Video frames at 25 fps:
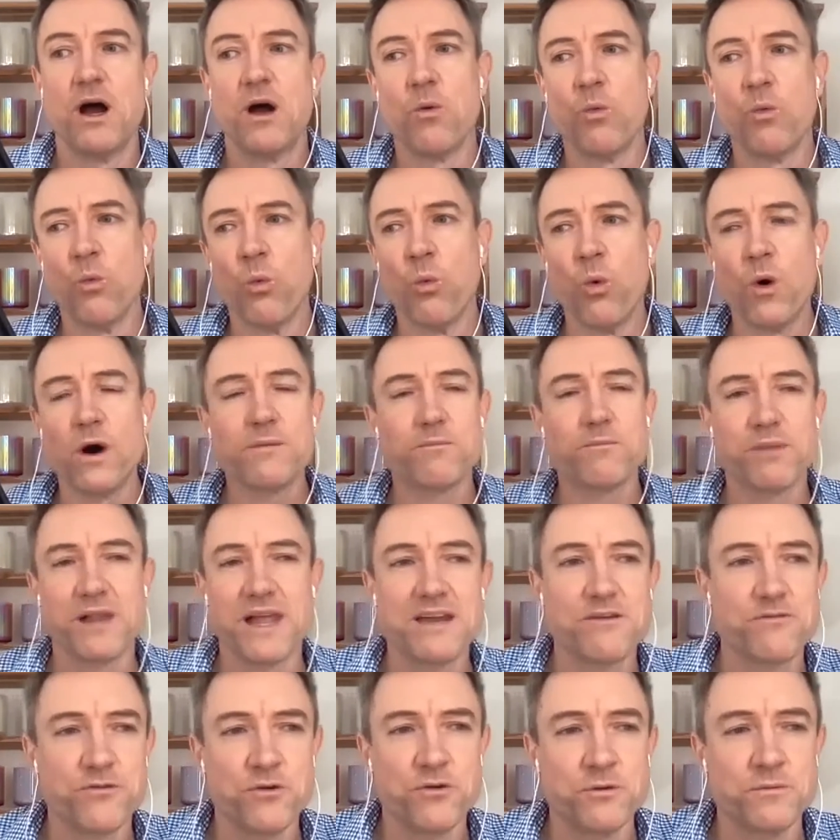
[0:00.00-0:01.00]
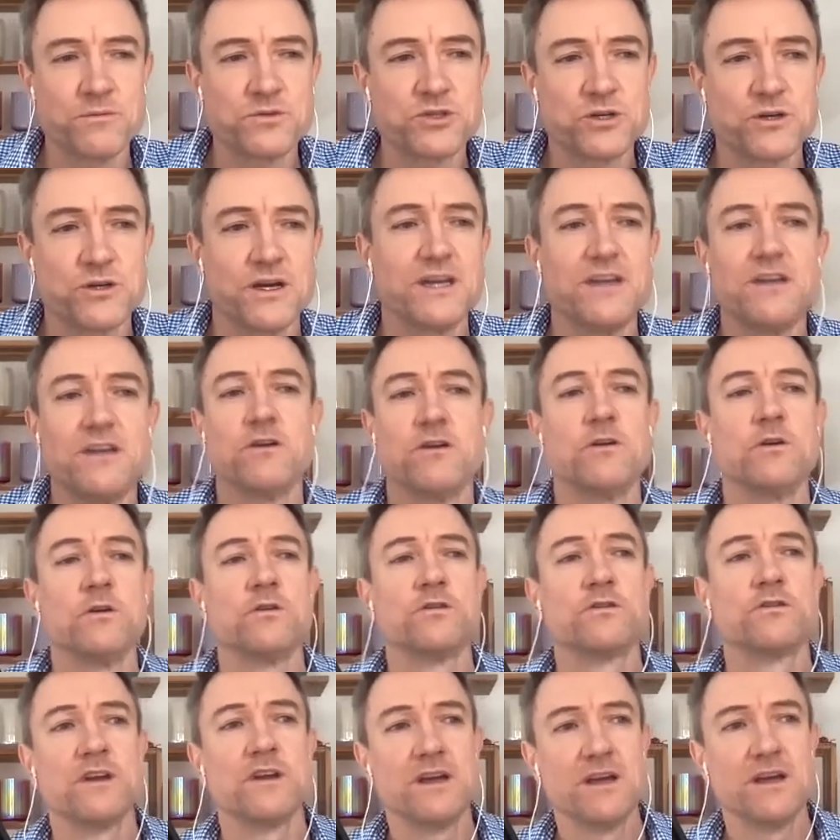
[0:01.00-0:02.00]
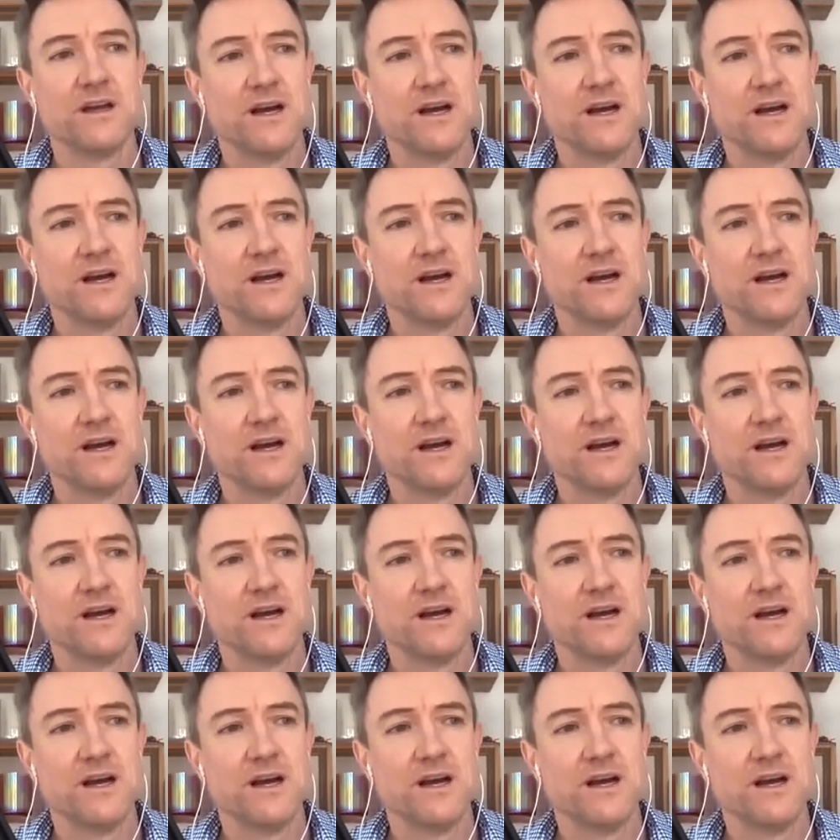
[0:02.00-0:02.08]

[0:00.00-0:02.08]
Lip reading: What platform should I use?